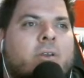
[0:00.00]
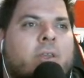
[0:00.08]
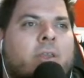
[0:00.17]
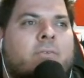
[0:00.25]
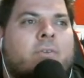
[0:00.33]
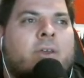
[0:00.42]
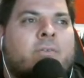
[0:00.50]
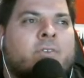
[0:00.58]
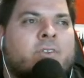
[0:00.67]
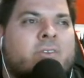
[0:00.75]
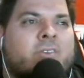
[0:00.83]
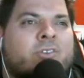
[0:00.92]
Even have a
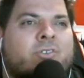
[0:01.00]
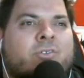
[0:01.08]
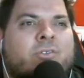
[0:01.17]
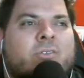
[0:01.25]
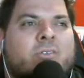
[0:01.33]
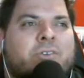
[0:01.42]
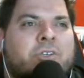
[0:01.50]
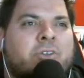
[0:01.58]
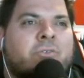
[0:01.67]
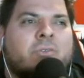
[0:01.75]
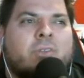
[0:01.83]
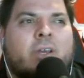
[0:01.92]

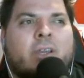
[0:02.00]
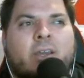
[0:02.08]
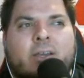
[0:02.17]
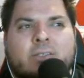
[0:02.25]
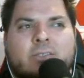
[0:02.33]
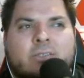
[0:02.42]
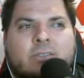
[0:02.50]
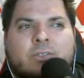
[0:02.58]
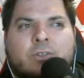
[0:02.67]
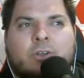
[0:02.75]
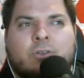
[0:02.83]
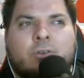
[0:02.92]
shield, I guess, so
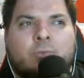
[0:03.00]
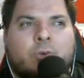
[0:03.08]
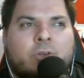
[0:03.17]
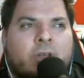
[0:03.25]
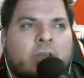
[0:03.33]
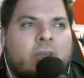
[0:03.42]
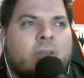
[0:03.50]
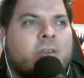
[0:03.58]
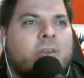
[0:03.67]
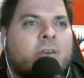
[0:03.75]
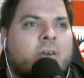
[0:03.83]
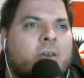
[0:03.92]
you're a little more
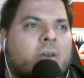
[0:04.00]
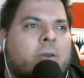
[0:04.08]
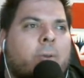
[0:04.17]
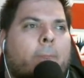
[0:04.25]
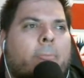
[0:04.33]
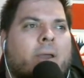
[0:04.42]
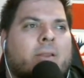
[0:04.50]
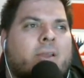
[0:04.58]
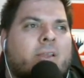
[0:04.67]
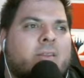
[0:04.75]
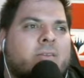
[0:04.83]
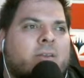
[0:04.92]
tanky. I
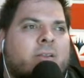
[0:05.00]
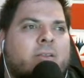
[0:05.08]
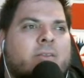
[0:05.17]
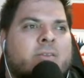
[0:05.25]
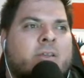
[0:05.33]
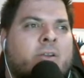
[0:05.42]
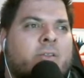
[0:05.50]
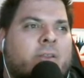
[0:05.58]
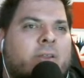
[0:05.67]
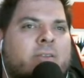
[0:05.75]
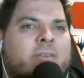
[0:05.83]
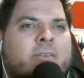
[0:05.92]
like this. I like the sound of that.
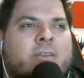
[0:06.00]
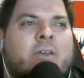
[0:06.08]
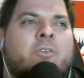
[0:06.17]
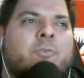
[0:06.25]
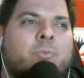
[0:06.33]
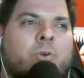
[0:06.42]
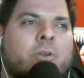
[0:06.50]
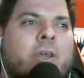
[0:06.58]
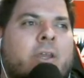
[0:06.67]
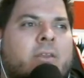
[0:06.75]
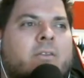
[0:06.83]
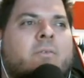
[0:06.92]
That sounds more
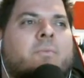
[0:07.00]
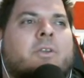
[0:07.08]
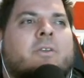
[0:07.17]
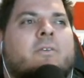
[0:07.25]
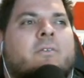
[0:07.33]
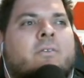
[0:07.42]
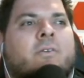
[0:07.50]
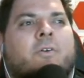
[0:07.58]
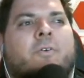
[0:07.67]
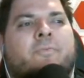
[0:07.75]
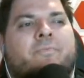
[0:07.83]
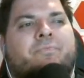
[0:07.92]
knighty to me.
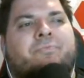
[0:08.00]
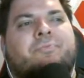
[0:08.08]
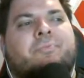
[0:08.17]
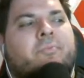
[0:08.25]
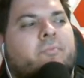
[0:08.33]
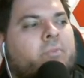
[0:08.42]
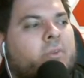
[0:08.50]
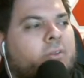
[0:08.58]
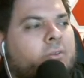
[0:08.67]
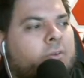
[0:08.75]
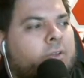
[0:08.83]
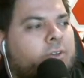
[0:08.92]
So
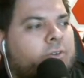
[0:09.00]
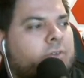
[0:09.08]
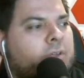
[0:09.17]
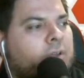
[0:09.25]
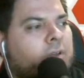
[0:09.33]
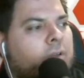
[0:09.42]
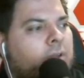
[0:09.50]
a little interesting.